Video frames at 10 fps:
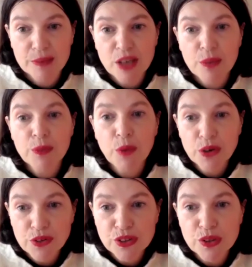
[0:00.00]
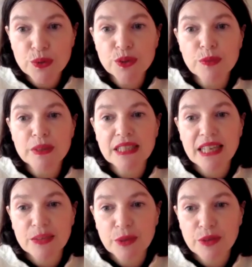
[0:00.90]
So with one of the schools we
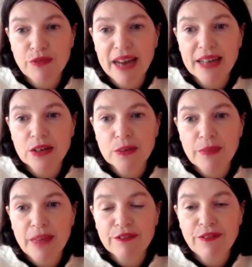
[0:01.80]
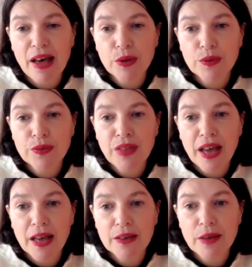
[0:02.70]
did, with Rainham, they felt
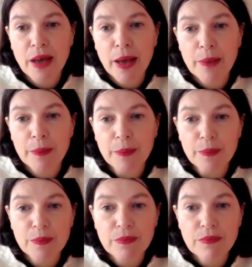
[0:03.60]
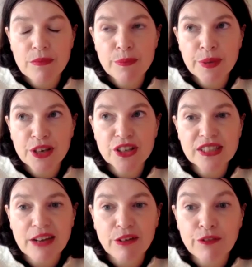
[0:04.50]
that, um,
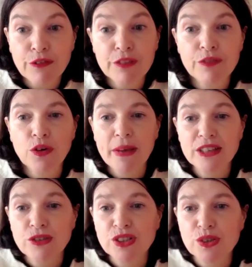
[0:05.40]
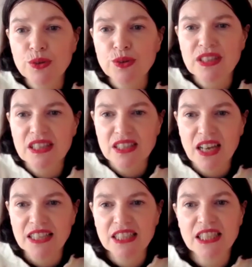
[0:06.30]
because they're a free-form entry school, so there's
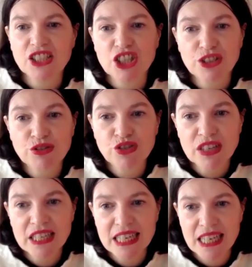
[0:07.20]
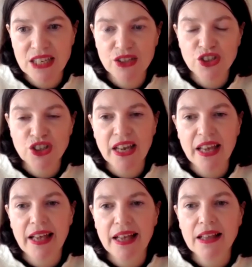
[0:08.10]
ninety children in each
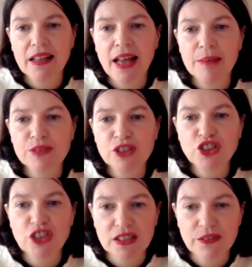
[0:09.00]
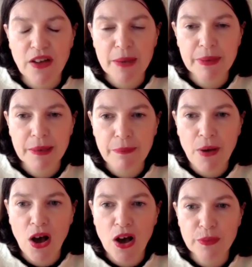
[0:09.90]
year, um, to justify being
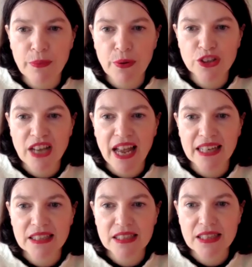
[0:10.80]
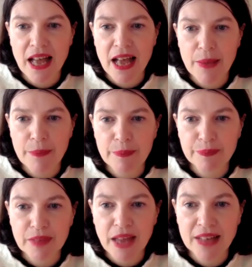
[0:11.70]
part of the project
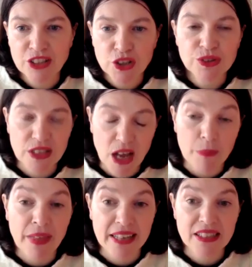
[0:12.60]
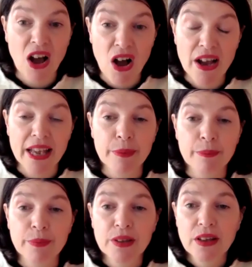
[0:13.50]
um, and using up their time.